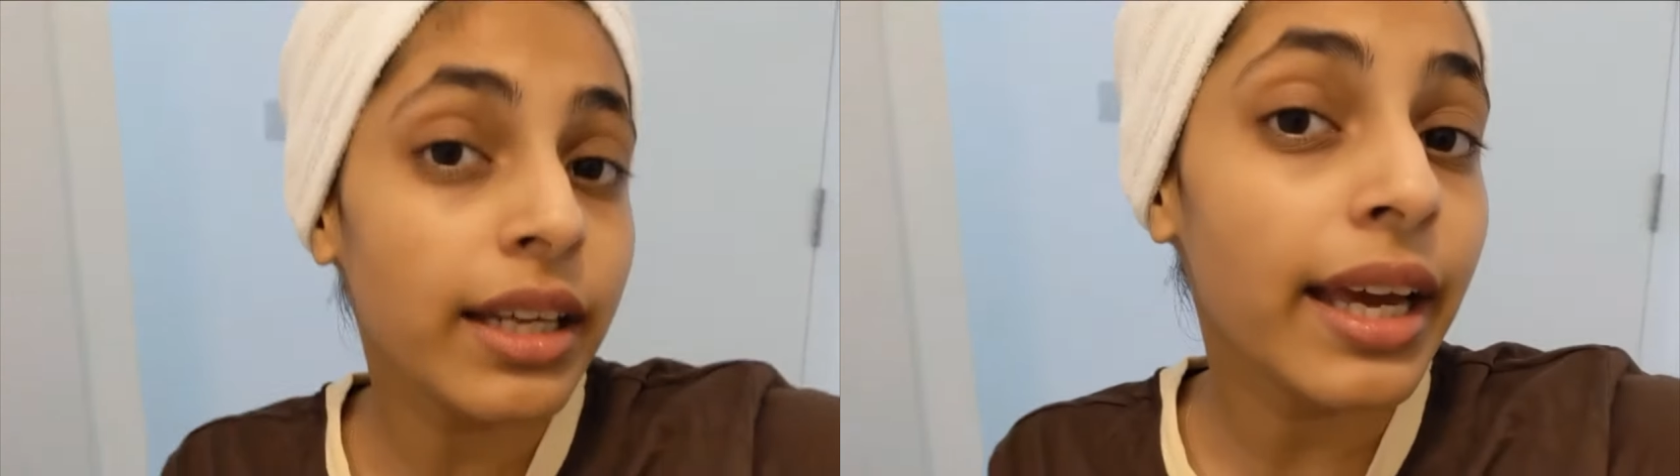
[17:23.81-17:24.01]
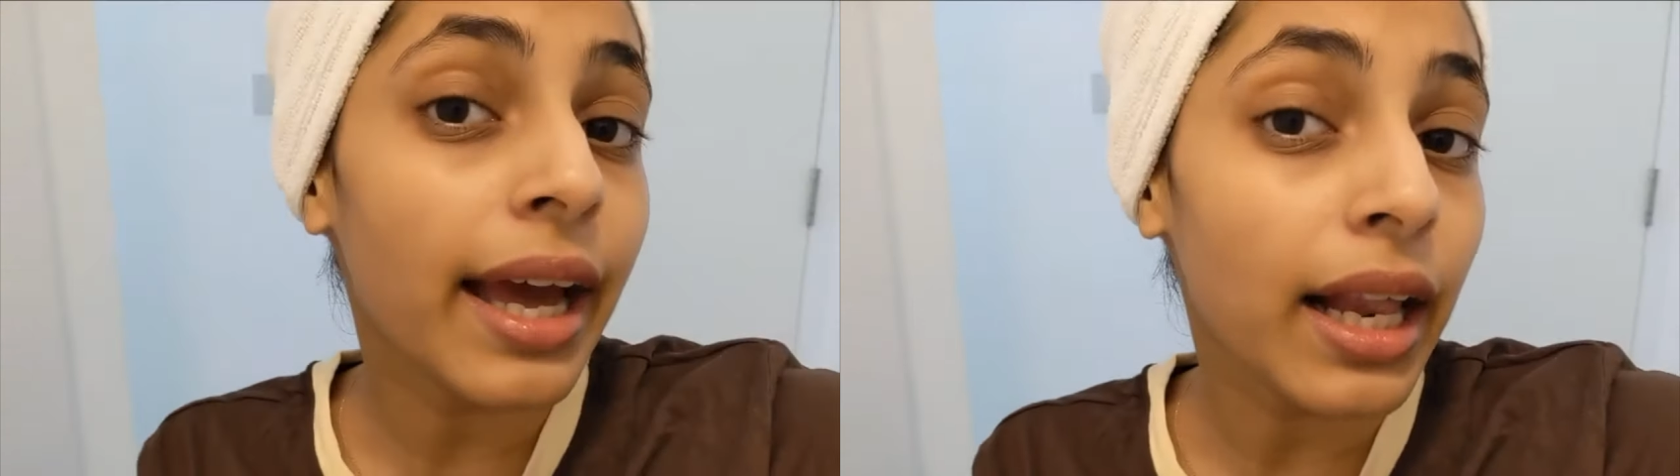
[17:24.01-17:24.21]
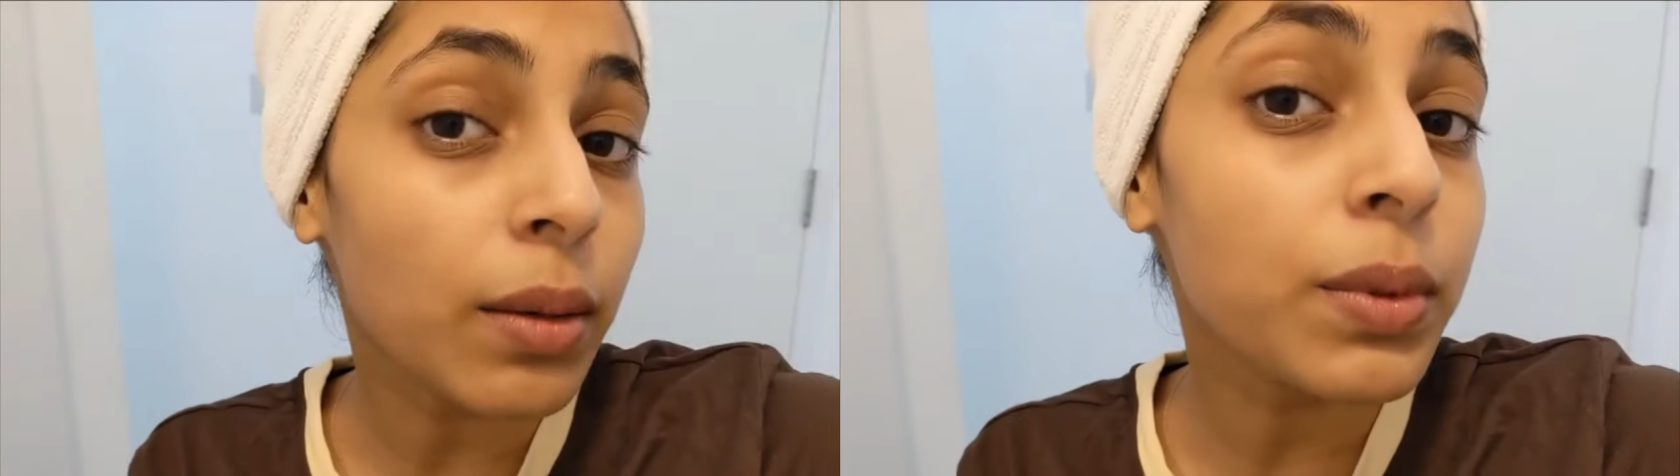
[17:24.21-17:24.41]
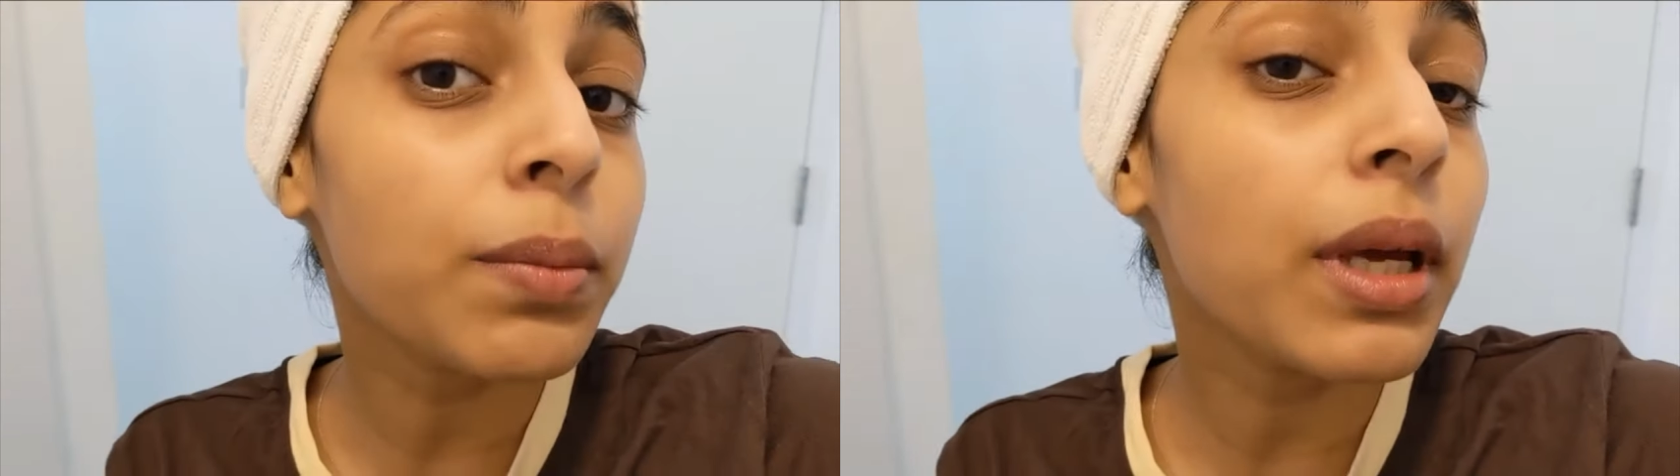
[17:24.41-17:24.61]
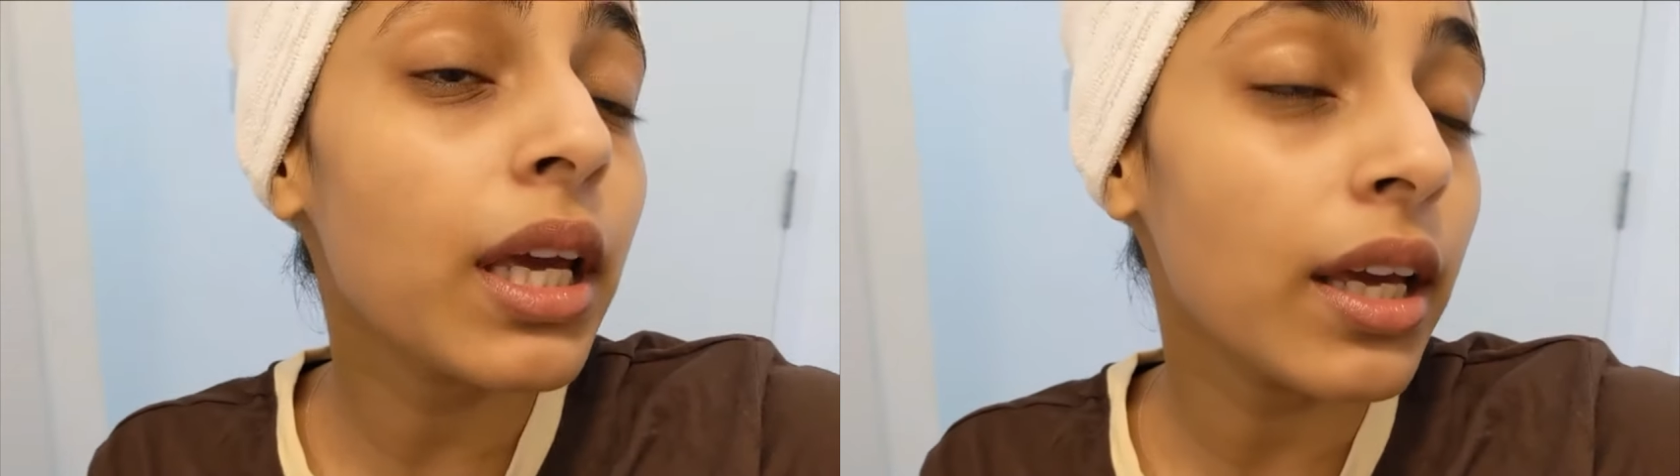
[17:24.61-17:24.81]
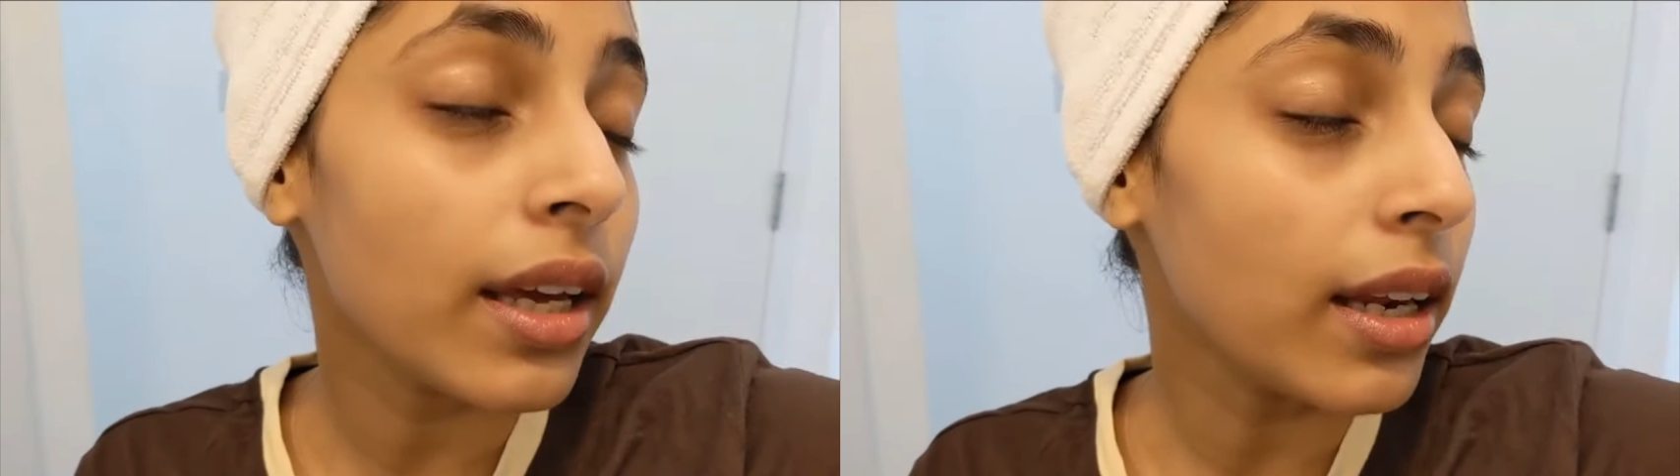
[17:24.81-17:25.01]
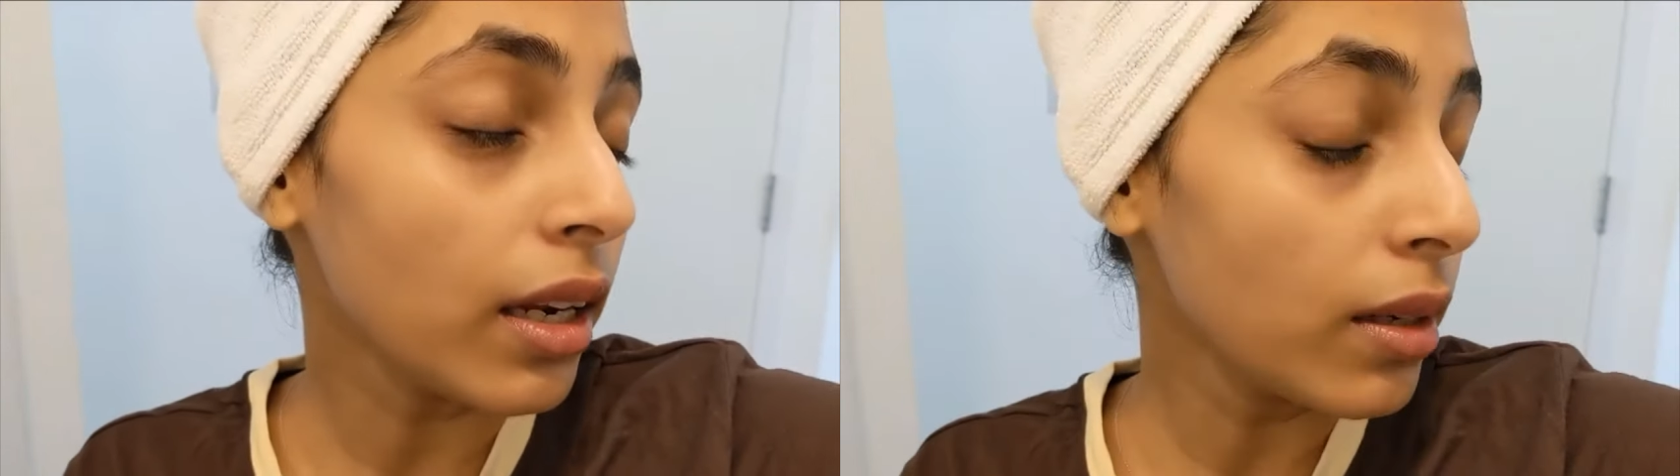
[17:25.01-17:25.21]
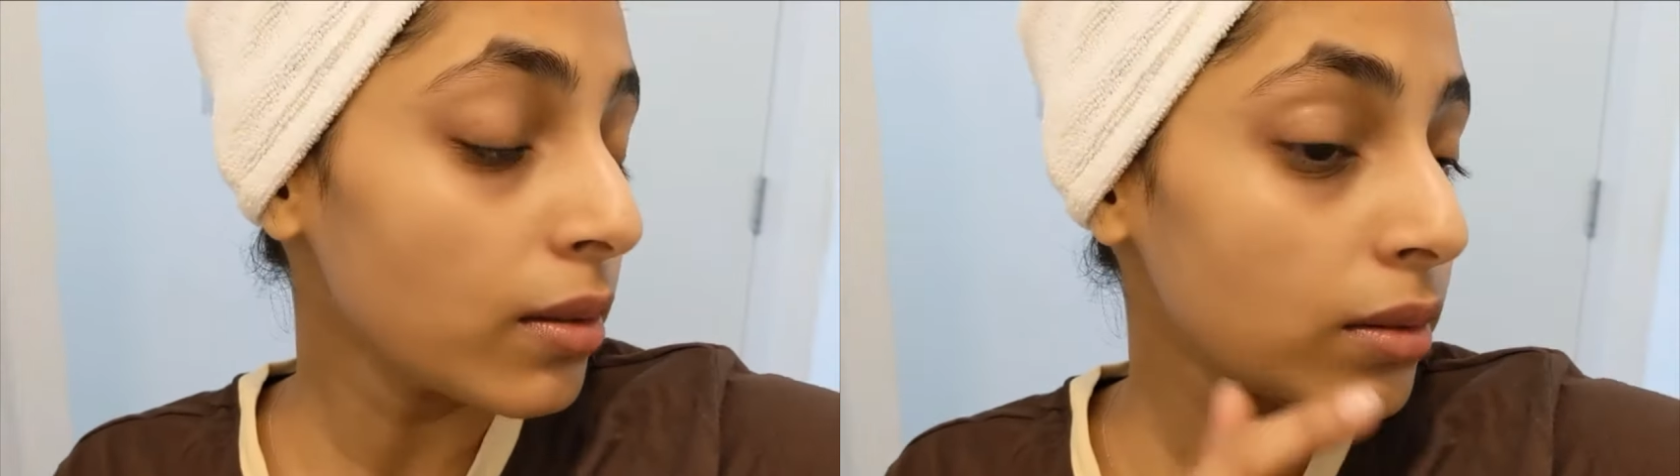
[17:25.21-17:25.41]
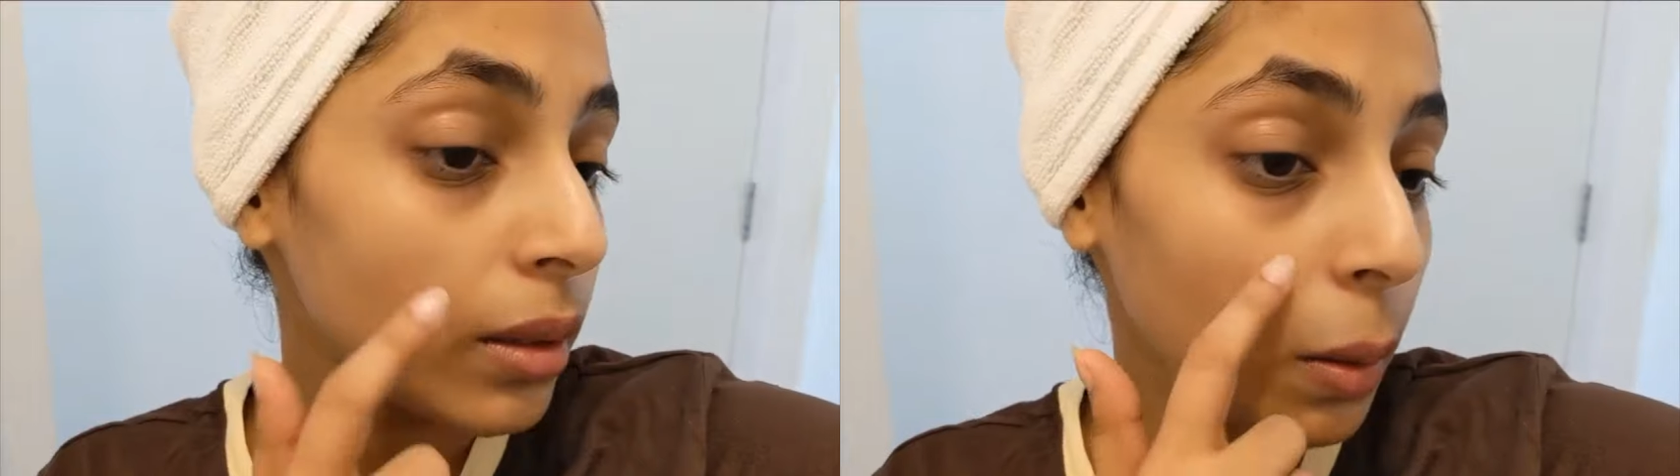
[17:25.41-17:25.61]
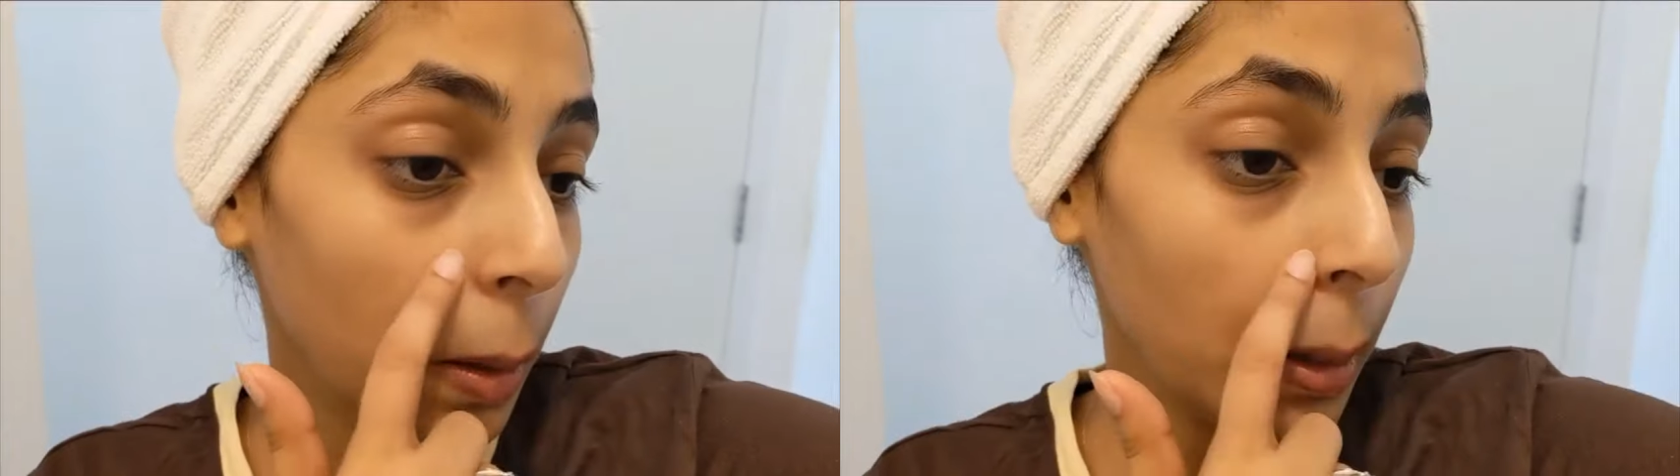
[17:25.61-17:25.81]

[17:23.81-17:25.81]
really helped me heal.